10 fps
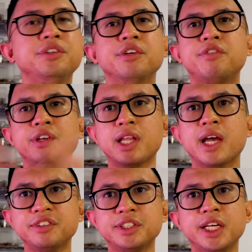different
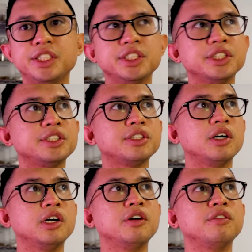life stages
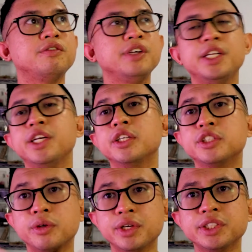of feeding your
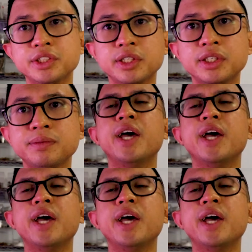tarantula,